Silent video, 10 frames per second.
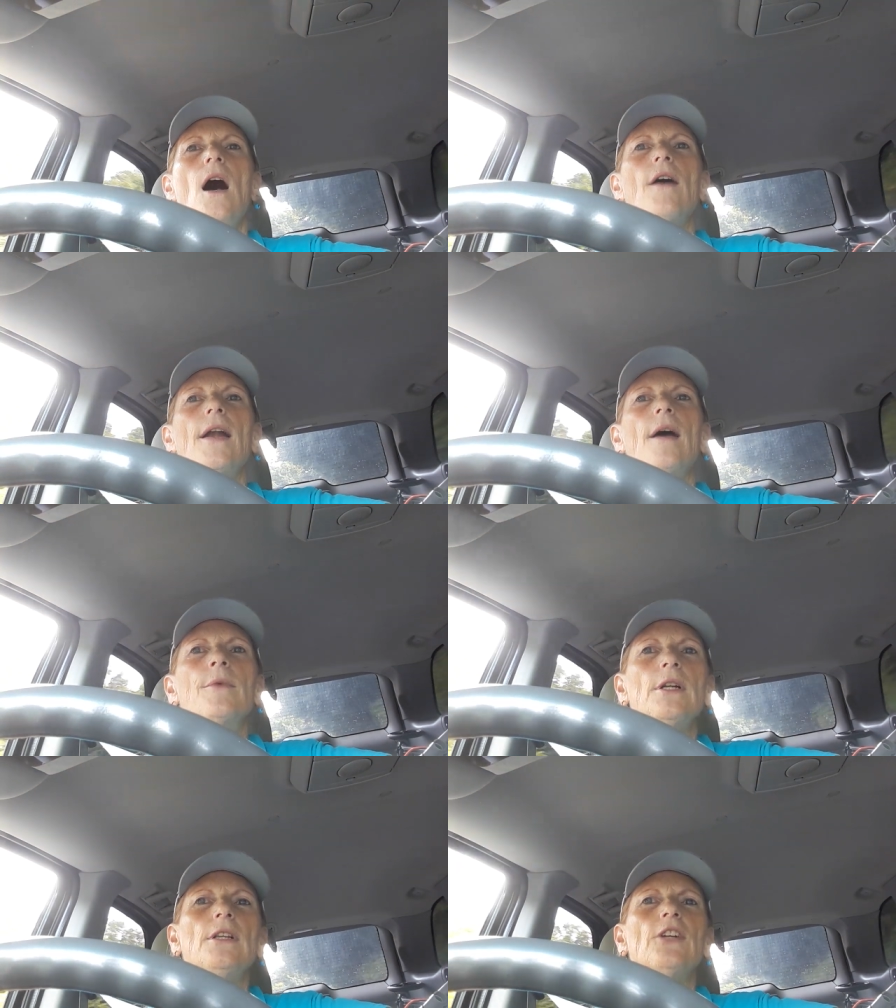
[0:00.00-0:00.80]
All right, I'm
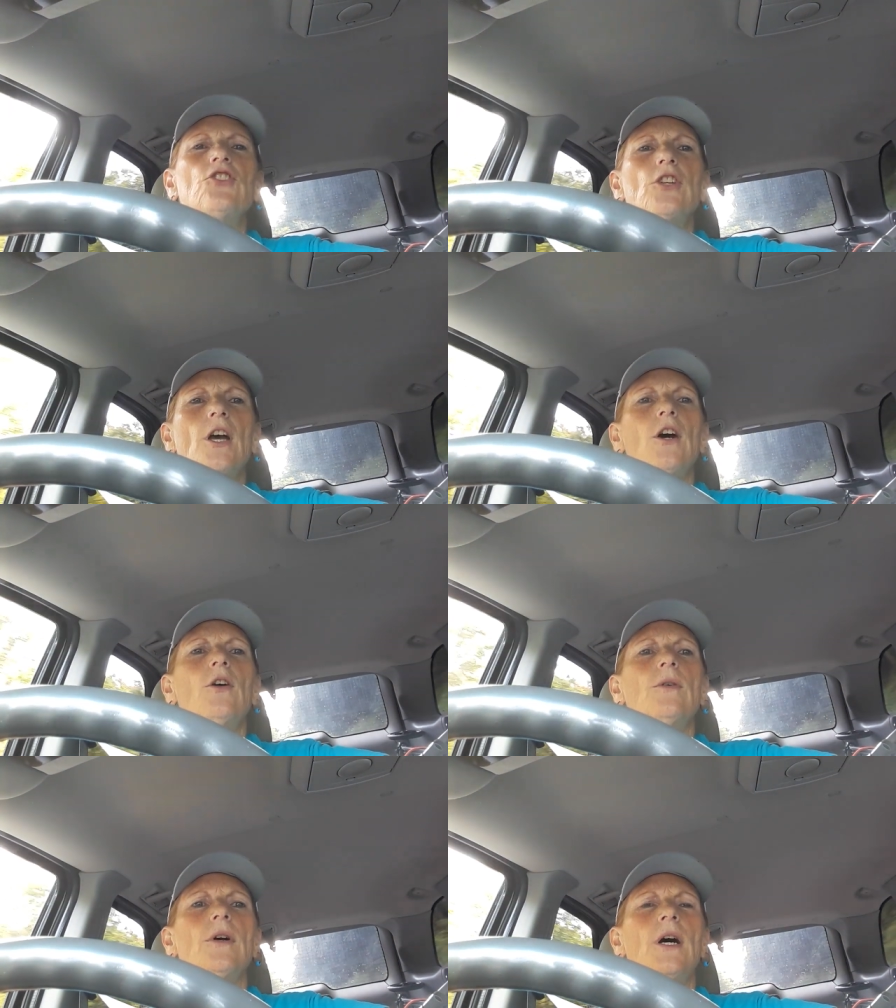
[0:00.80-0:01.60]
going to let you
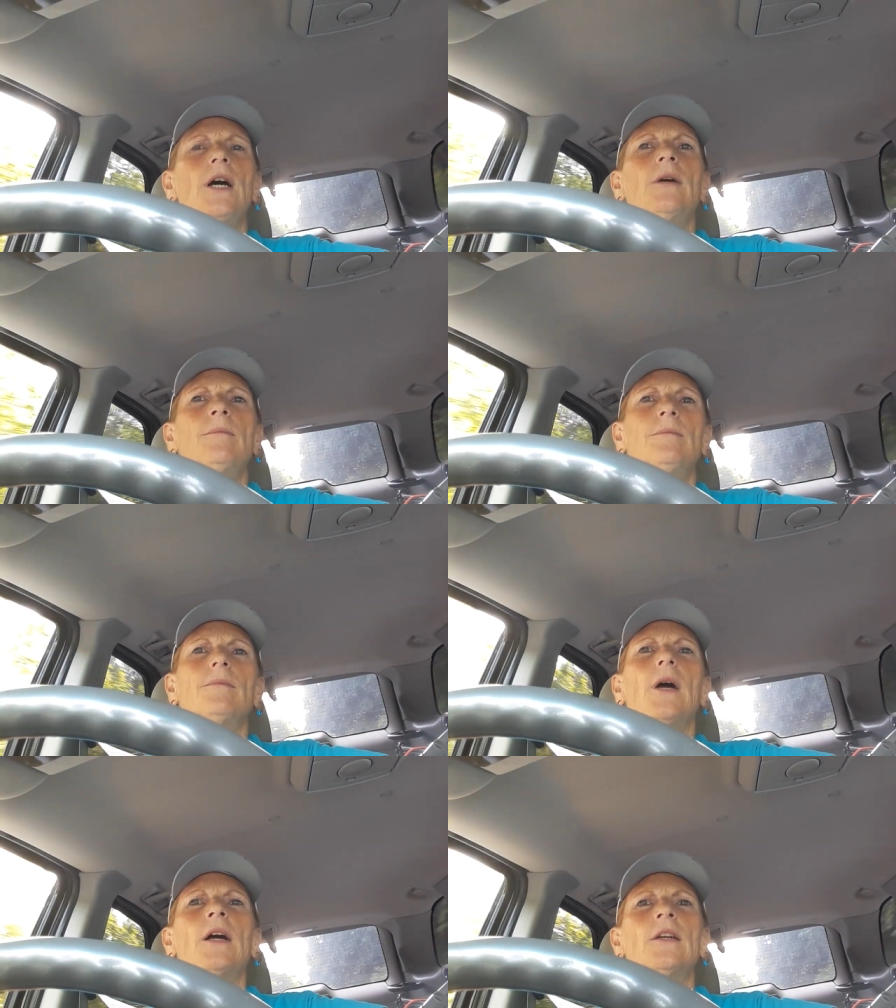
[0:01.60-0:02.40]
go.
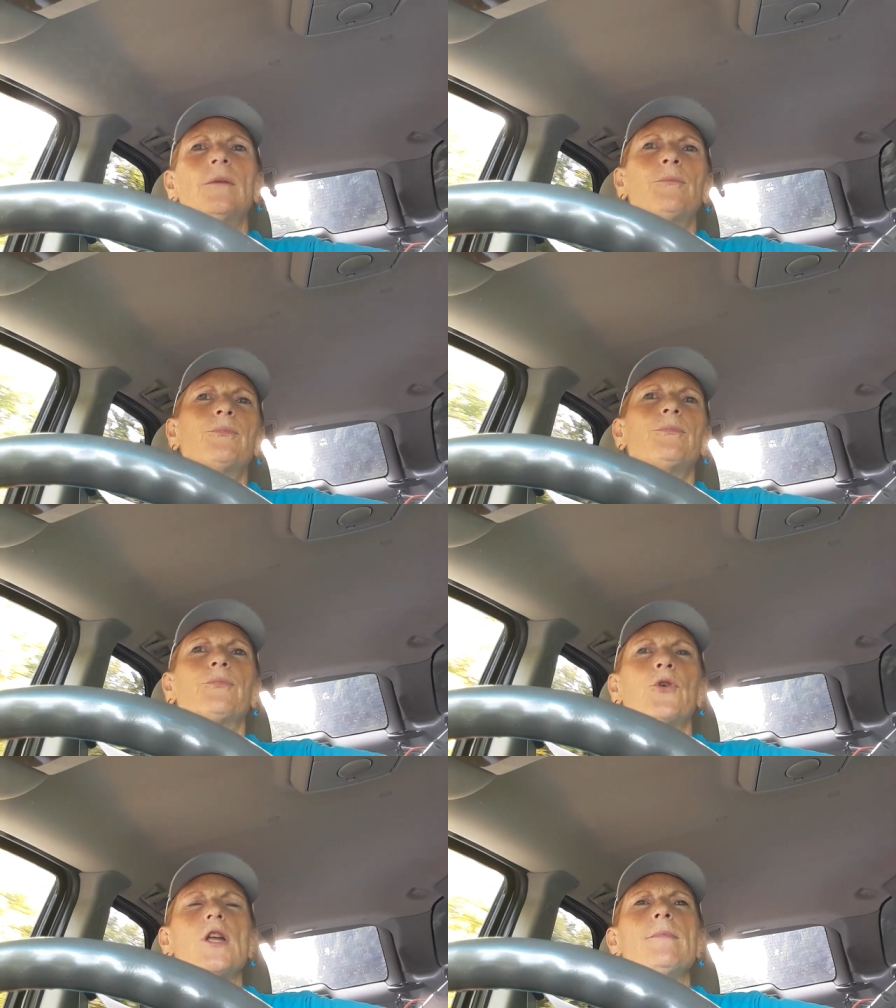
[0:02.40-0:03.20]
Um, I'm going
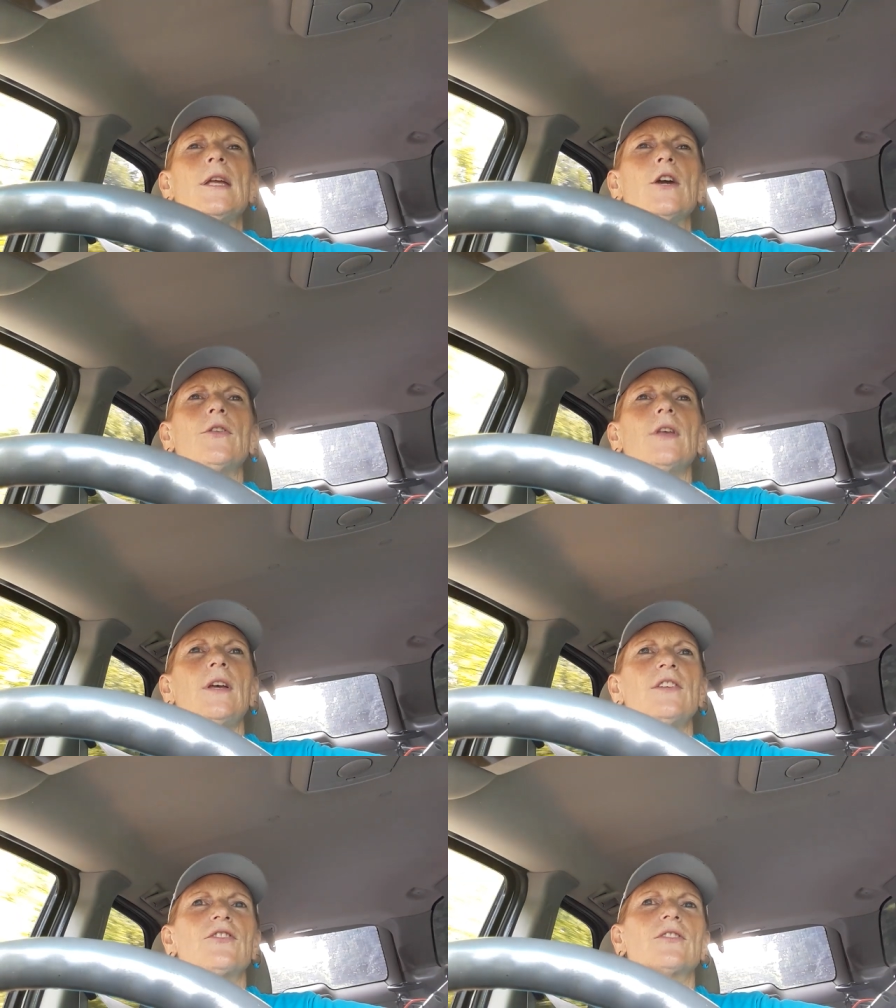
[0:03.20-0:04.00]
to premiere
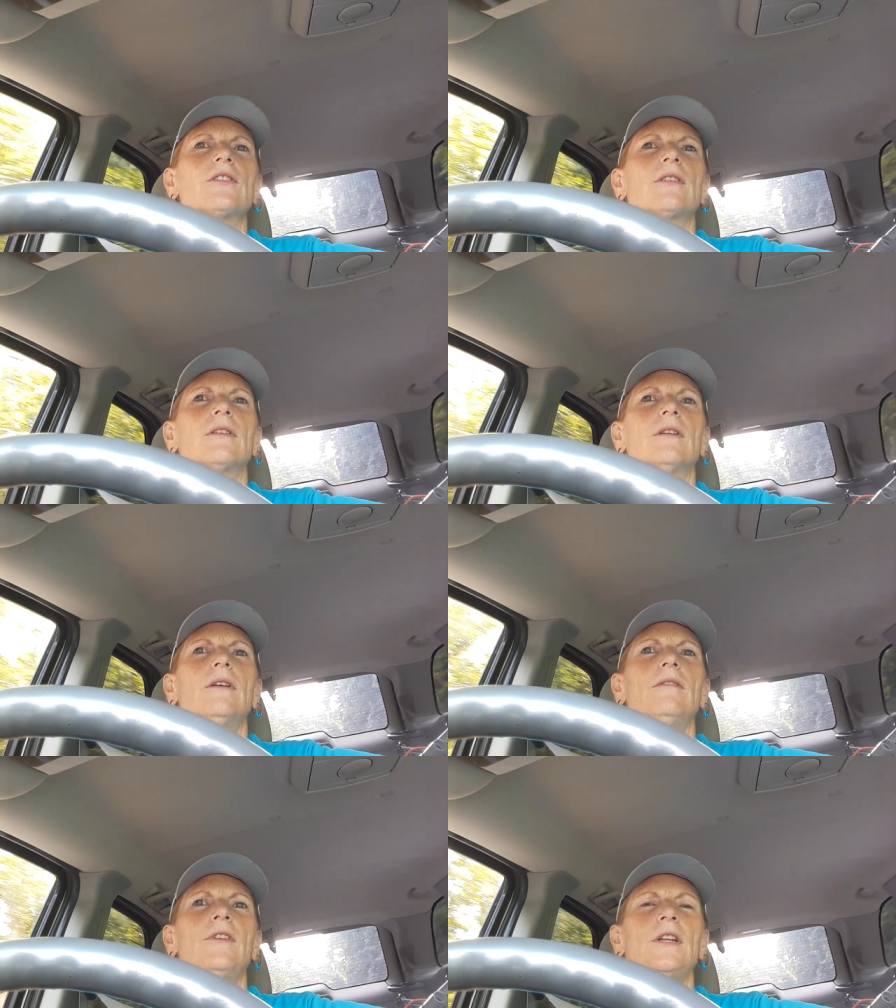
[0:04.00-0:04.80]
this
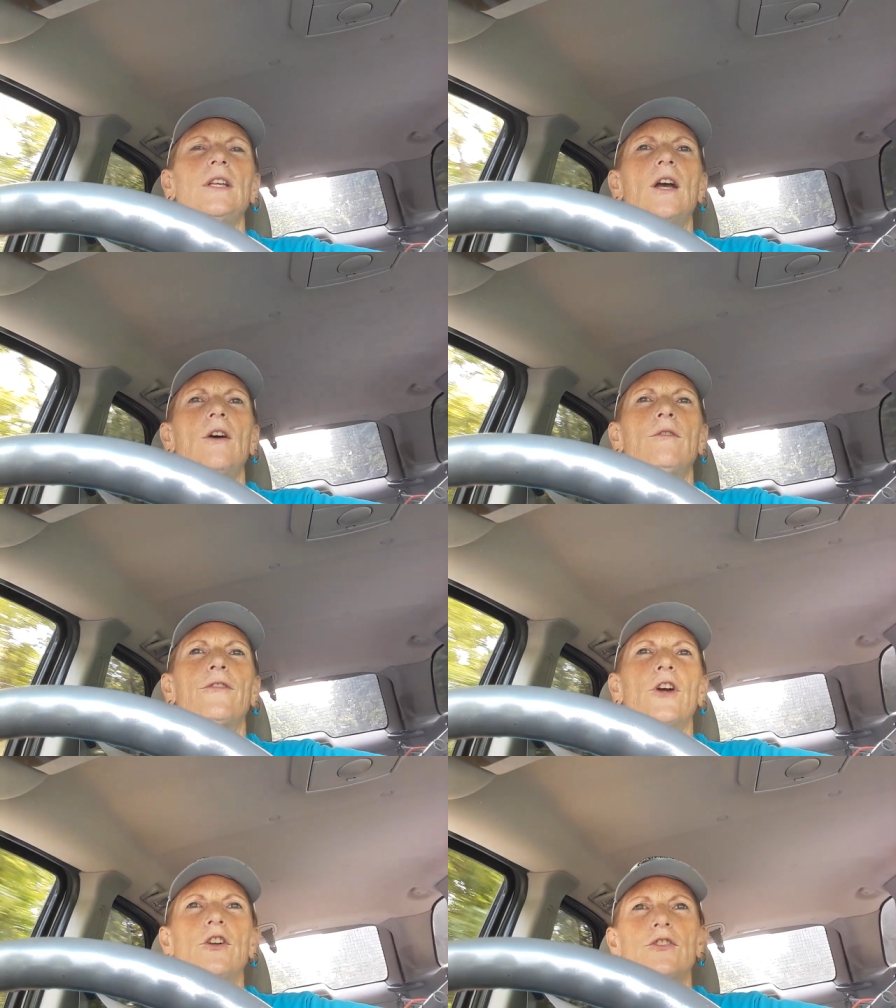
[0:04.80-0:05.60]
video
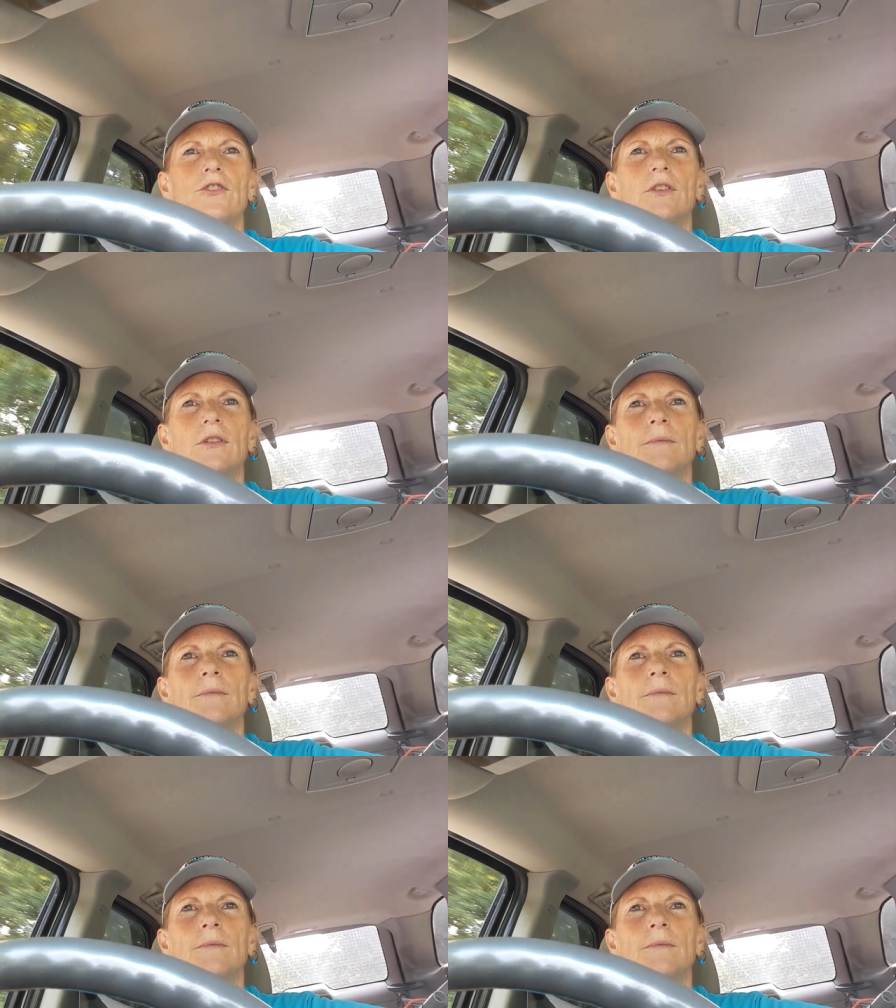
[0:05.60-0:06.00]
first.